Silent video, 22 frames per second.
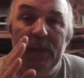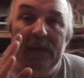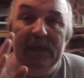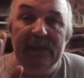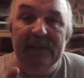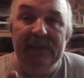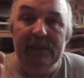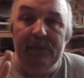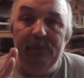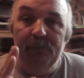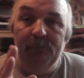
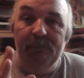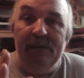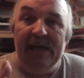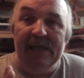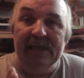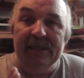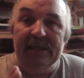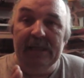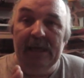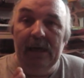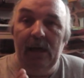It didn't
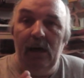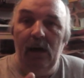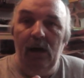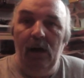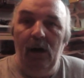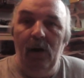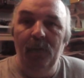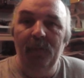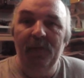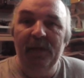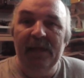matter
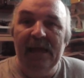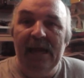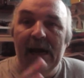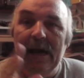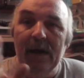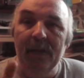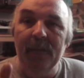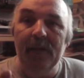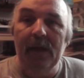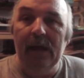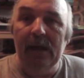on the
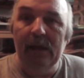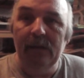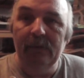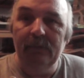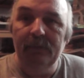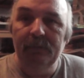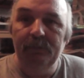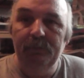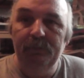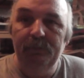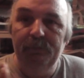other
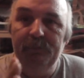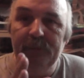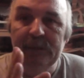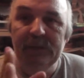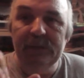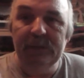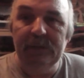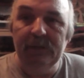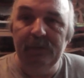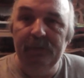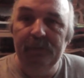
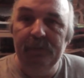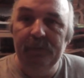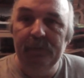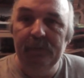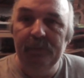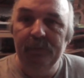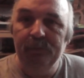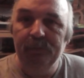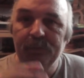piece of